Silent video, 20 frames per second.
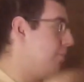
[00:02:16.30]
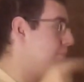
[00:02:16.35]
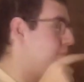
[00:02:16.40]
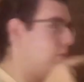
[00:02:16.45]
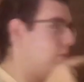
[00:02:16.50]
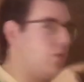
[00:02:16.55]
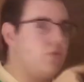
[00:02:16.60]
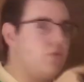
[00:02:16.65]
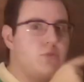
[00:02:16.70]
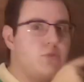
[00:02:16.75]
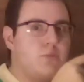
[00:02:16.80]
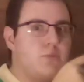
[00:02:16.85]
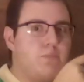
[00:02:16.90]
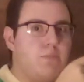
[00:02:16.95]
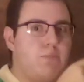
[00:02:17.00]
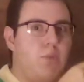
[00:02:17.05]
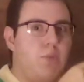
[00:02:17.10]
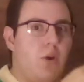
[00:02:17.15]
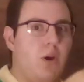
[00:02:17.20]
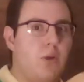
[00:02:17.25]
Blue's
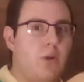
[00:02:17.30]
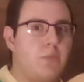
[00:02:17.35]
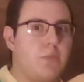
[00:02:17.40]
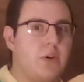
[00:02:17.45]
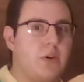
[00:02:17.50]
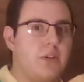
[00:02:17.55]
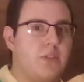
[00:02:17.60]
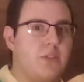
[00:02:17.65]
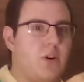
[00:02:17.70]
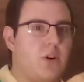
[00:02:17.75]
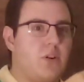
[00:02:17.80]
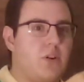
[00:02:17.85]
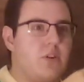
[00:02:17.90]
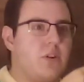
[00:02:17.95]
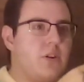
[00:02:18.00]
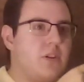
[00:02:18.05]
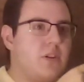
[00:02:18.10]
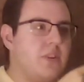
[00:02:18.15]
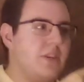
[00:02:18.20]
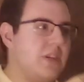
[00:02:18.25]
paw prints are
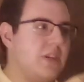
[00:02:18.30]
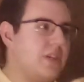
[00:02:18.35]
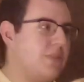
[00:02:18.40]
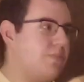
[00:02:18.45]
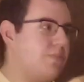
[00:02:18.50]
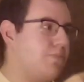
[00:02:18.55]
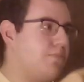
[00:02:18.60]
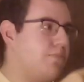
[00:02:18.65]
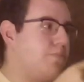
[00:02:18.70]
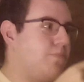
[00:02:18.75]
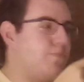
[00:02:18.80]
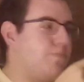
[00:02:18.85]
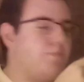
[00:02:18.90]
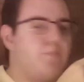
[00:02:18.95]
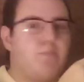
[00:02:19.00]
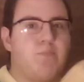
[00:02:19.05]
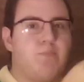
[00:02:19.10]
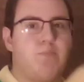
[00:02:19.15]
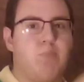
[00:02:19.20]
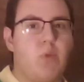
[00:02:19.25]
on these
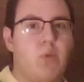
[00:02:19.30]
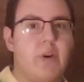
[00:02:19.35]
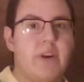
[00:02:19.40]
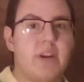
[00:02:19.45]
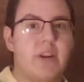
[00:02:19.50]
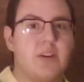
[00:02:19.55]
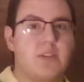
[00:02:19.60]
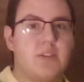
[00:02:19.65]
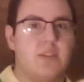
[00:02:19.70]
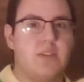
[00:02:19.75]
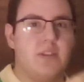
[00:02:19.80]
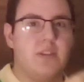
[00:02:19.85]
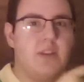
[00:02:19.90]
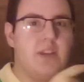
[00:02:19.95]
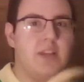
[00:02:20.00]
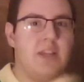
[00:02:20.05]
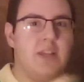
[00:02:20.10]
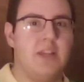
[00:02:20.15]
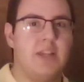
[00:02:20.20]
bricks.